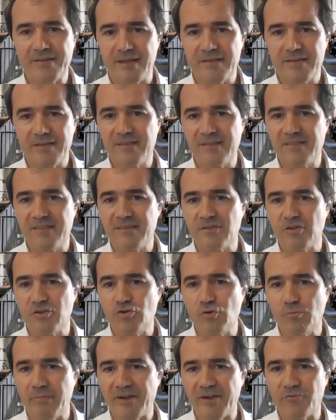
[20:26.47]
This is a
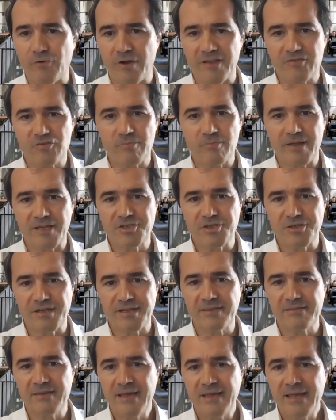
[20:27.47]
new mantra, as you mentioned
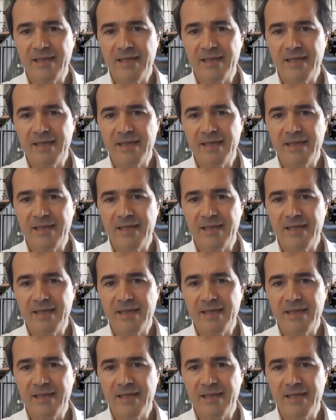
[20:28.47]
it,